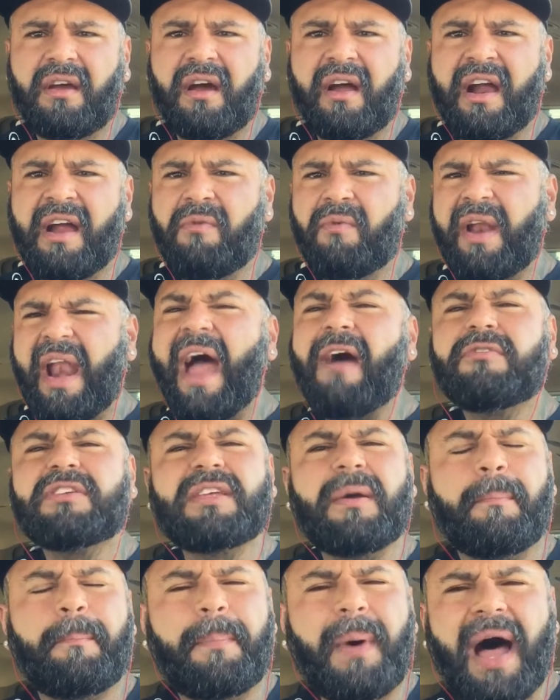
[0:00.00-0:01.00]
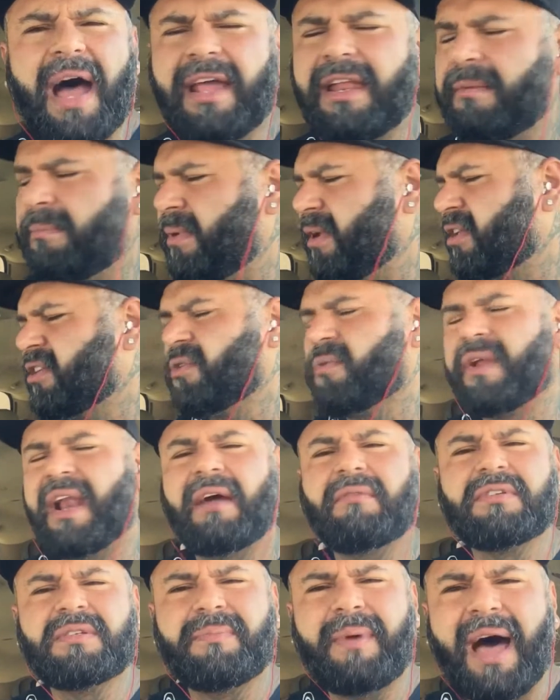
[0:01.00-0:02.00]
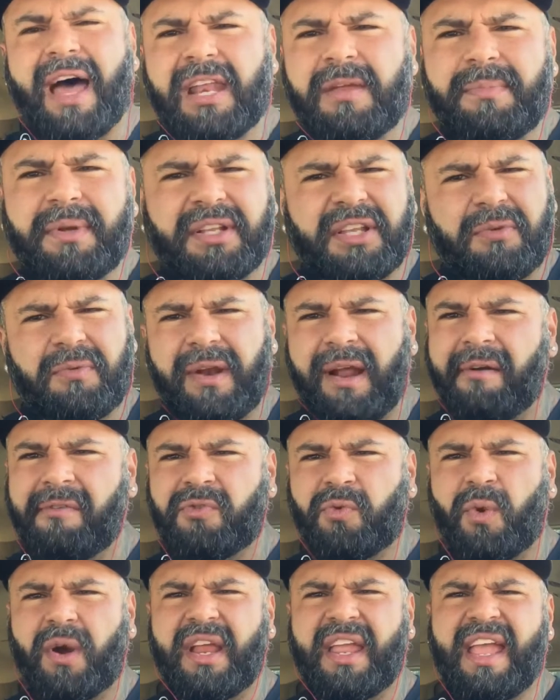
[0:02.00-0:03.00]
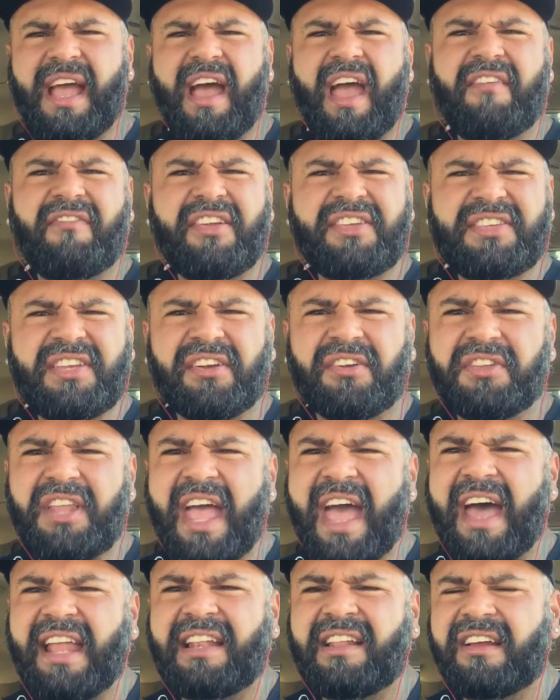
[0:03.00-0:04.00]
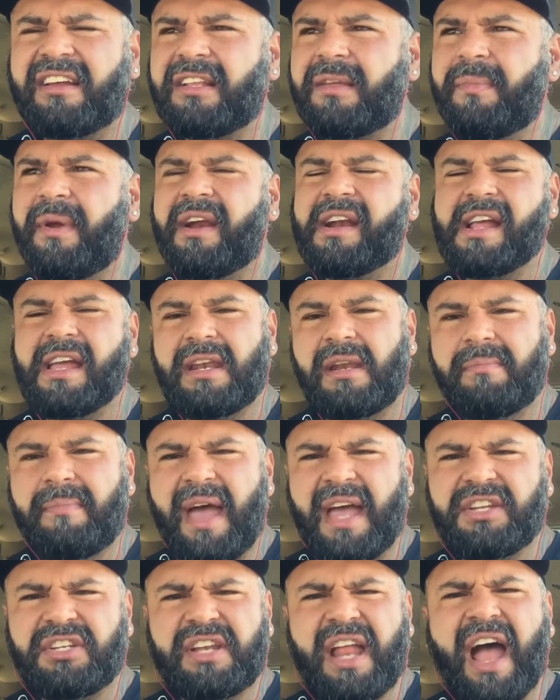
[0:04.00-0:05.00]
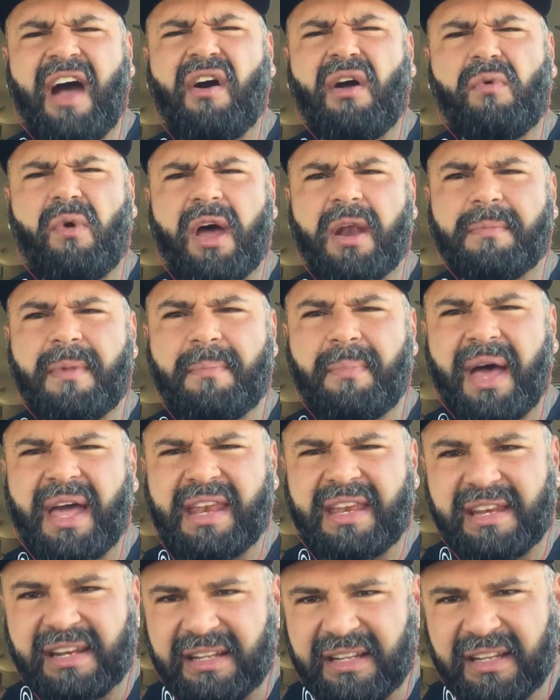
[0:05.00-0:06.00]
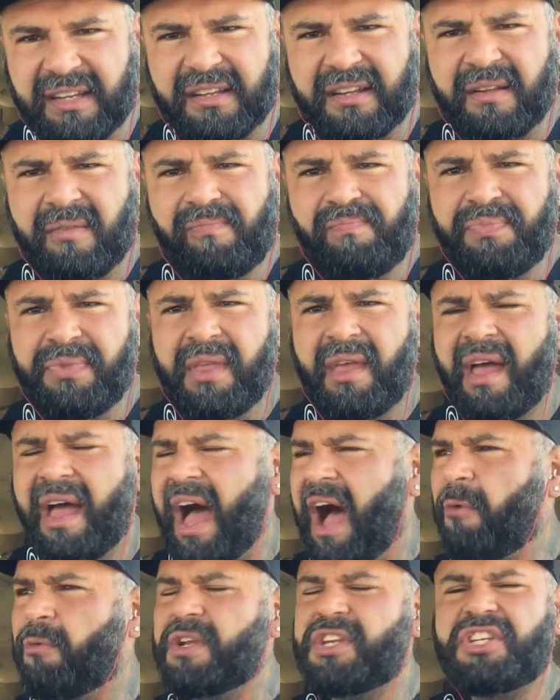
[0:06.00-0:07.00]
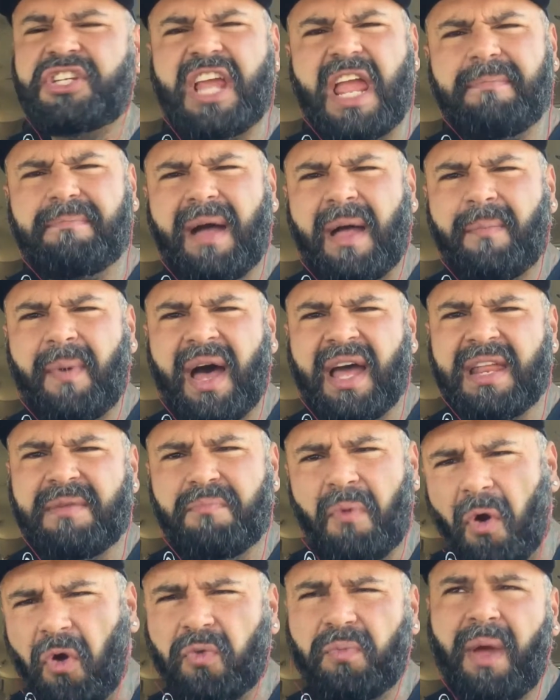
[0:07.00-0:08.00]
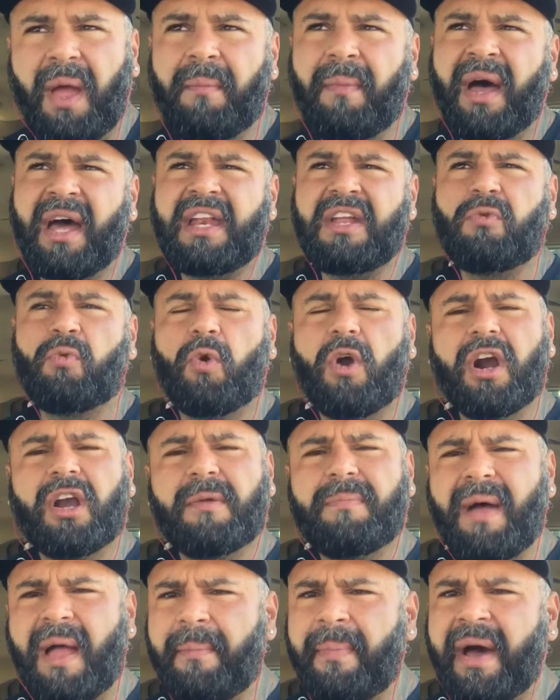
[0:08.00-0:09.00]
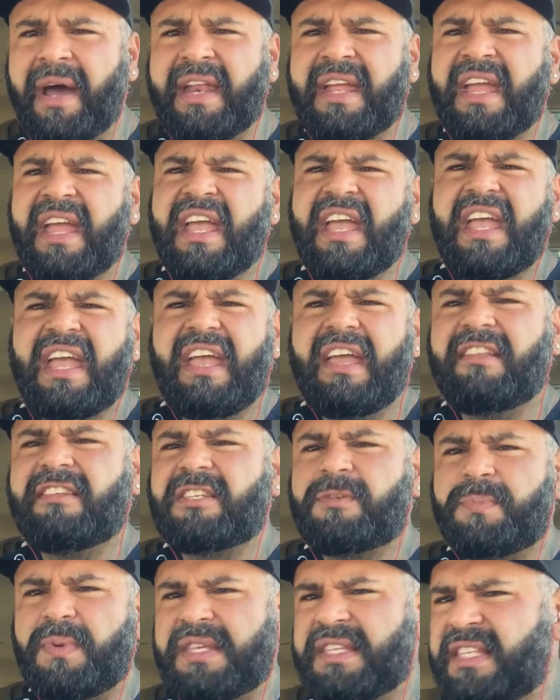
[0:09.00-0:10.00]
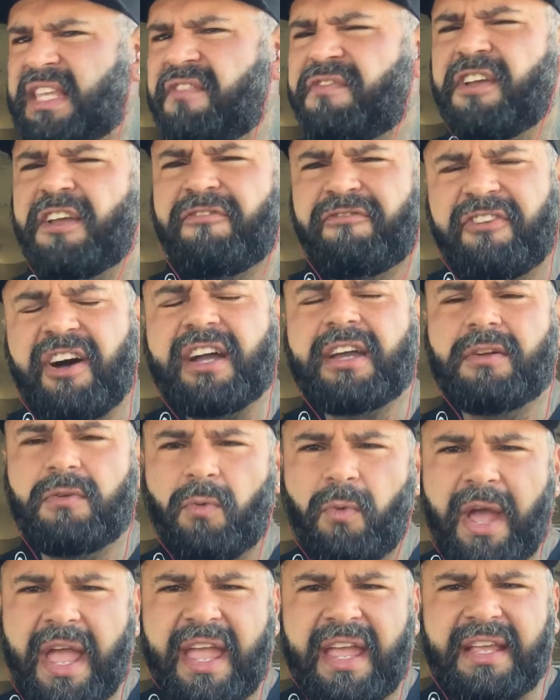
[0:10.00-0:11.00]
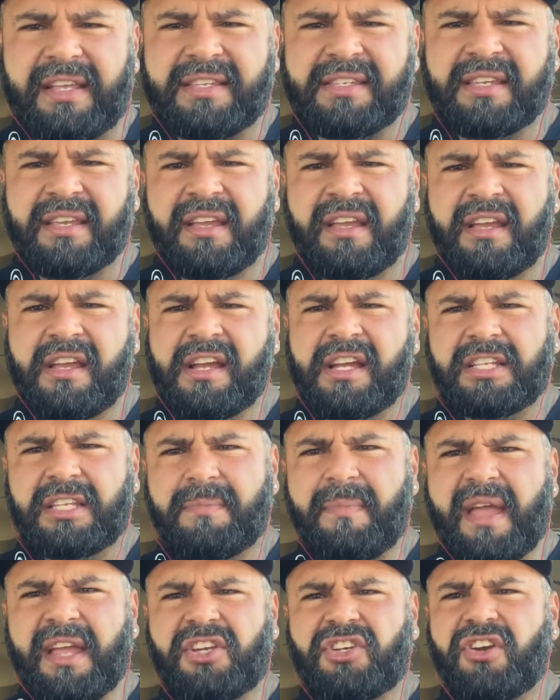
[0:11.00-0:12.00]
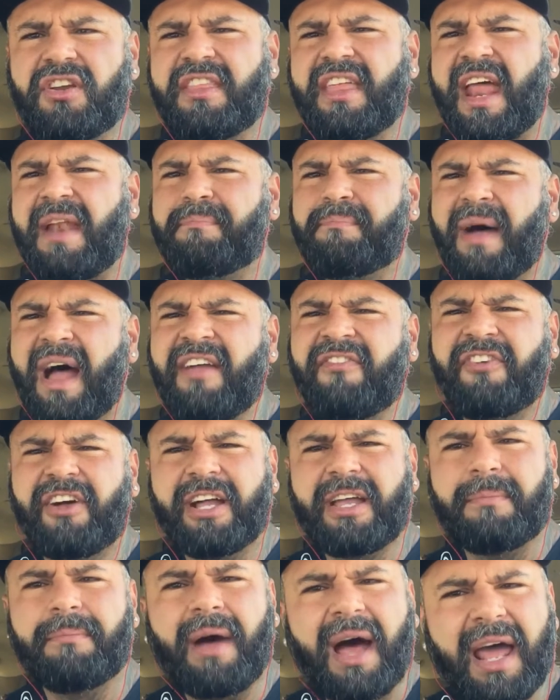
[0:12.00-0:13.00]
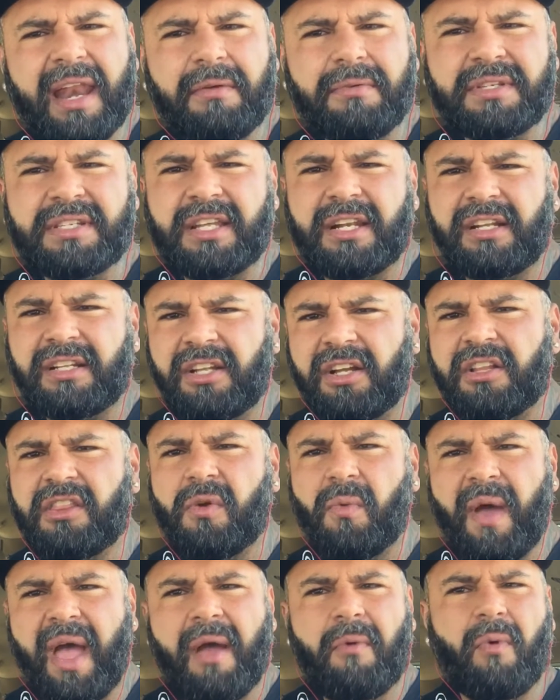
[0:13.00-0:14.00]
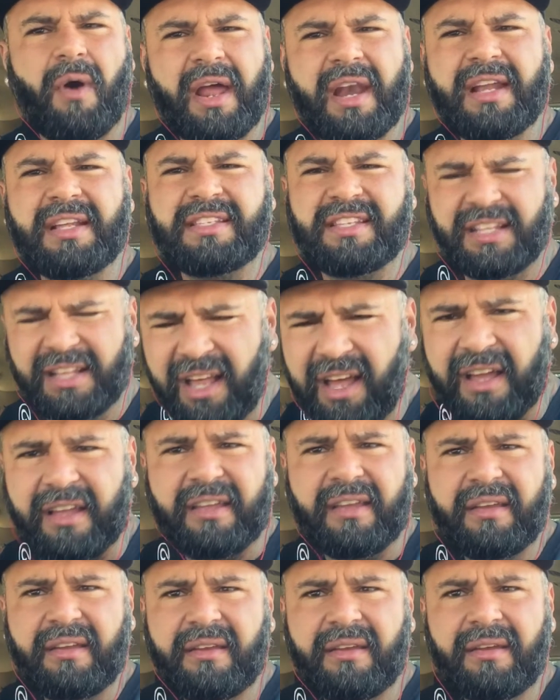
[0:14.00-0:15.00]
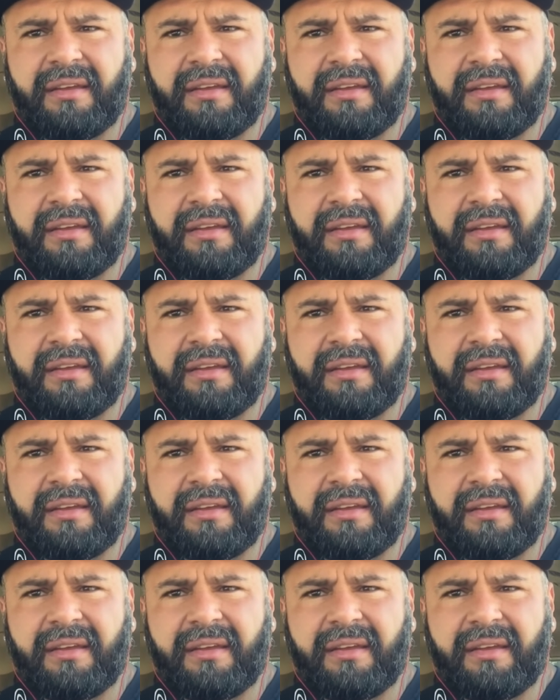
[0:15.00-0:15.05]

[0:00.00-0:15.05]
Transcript: All right. When I was a bodybuilder, when I was bodybuilding, when I was working out every single day, I'd look in the mirror and I'd imagine how I wanted my body to look. I would shape my body, mold my body, work my body in specific fucking ways to make sure that my fucking body was going to look the way I want it to look.